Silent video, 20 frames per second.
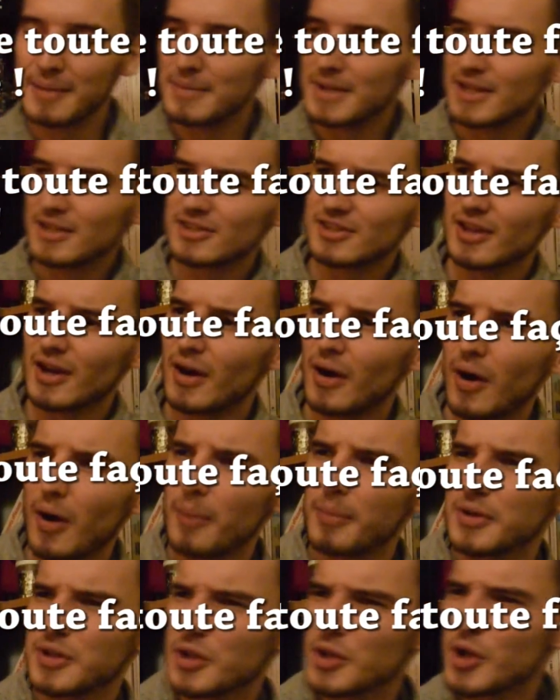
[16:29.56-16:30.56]
means,
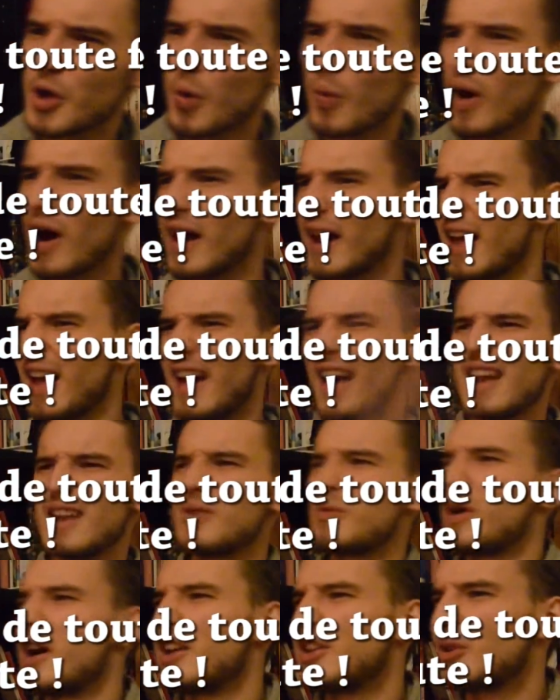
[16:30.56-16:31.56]
but you know what?
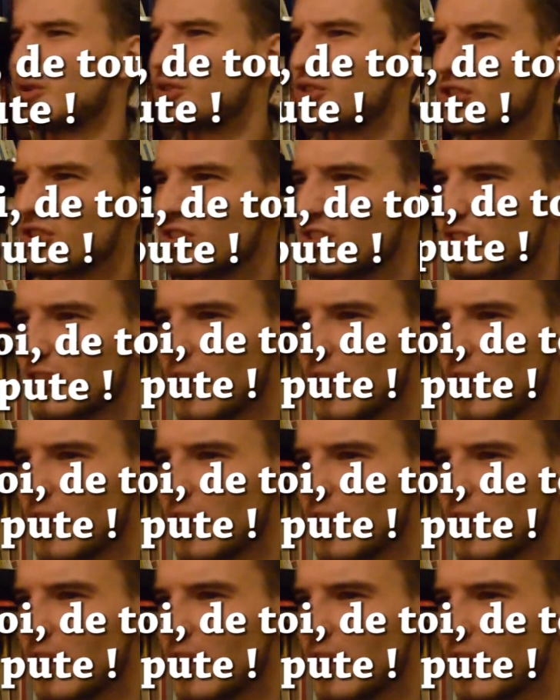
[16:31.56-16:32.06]
Anyway, you're just